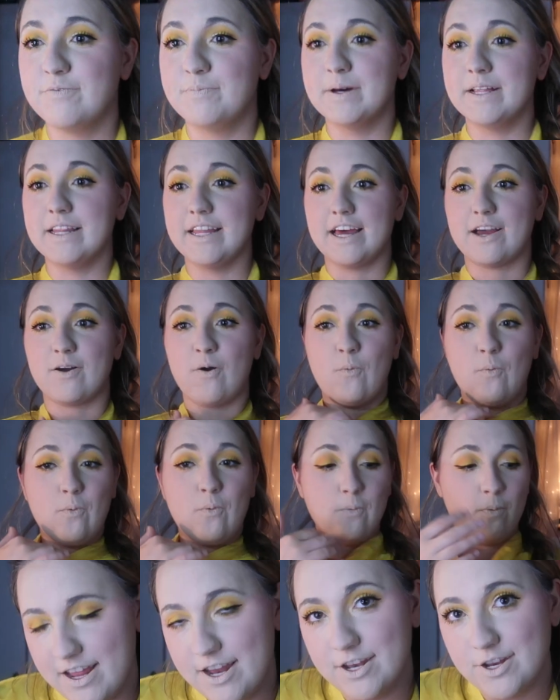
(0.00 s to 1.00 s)
but like,
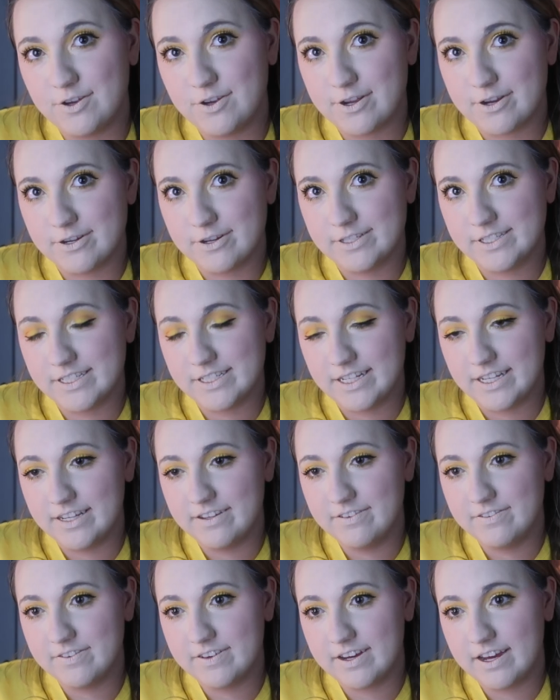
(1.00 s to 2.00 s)
oh, New Year's
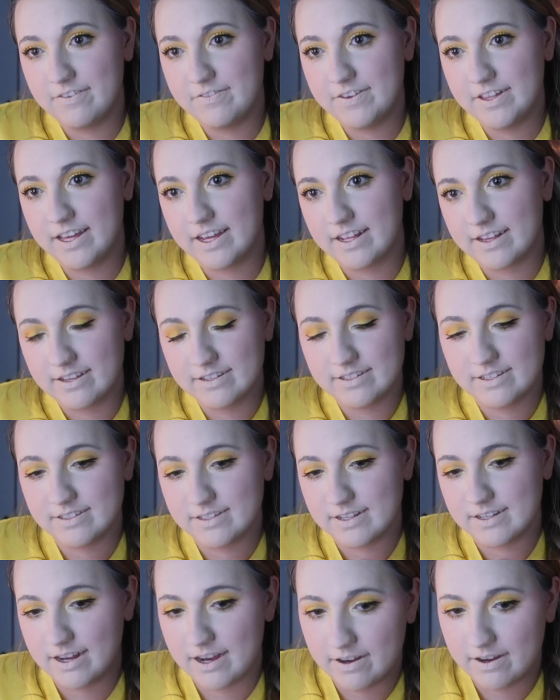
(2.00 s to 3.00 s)
Eve, I feel like this is
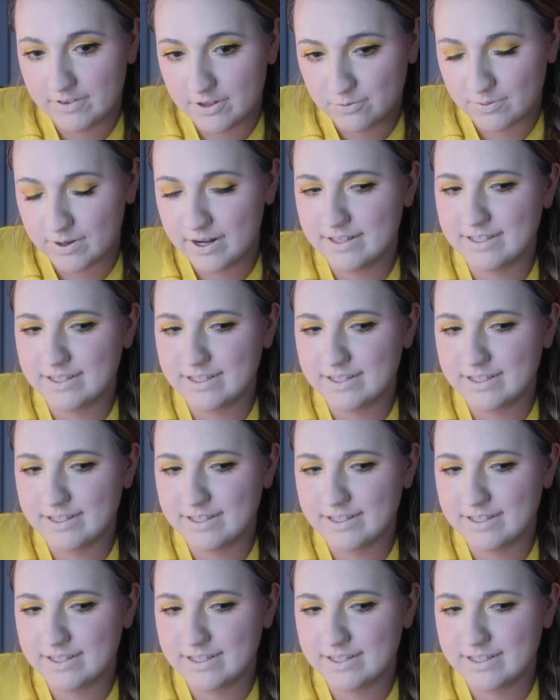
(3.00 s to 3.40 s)
an obvious one.